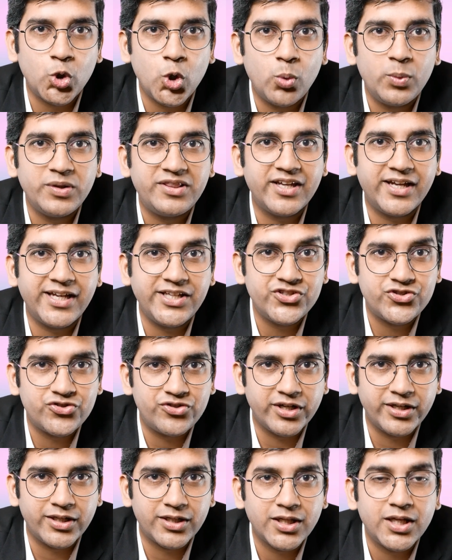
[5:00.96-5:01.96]
go with the
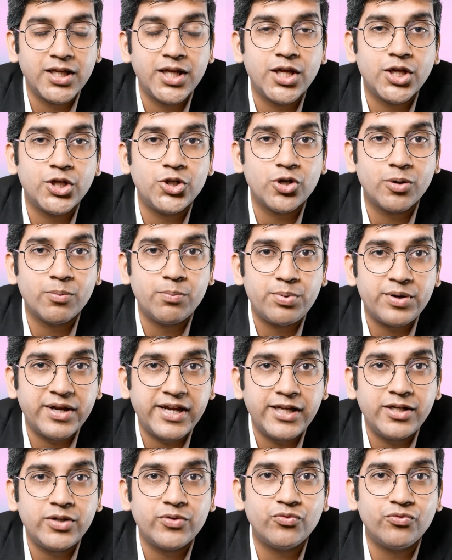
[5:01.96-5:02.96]
instinct. Your
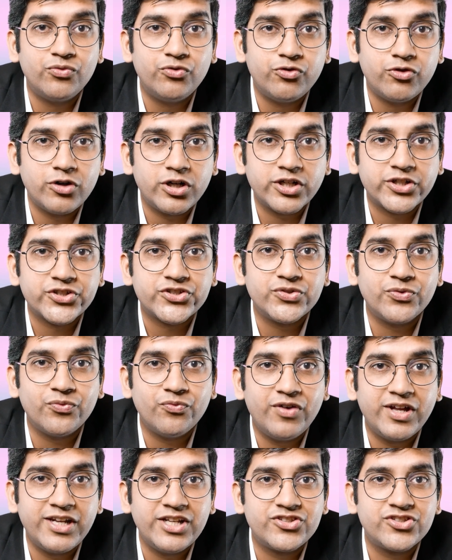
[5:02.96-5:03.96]
brain works
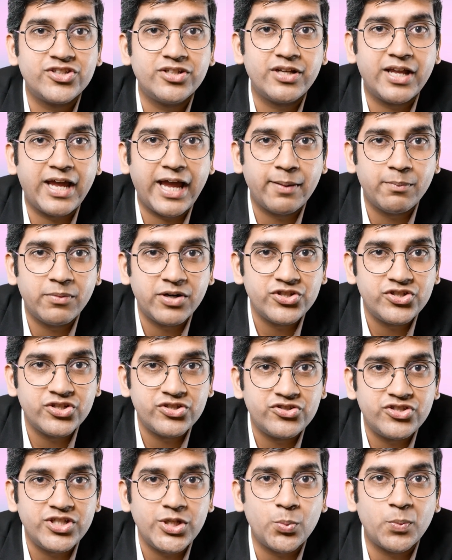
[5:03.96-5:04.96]
when it's in
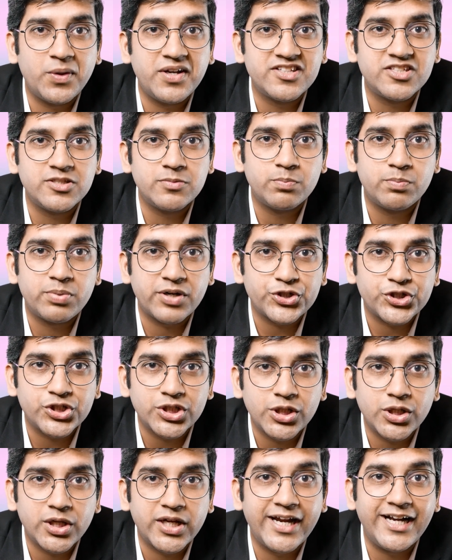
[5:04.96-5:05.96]
emergency, when it's in
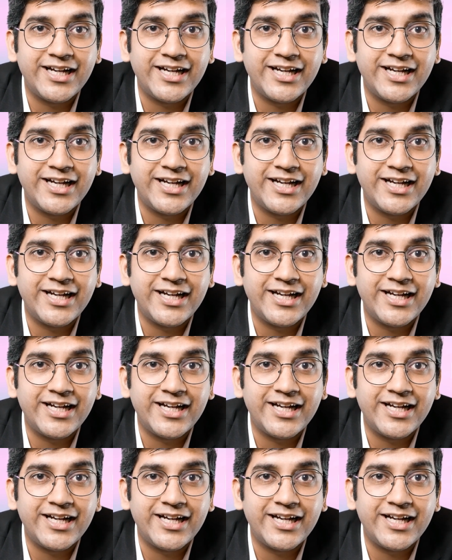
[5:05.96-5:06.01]
pressure.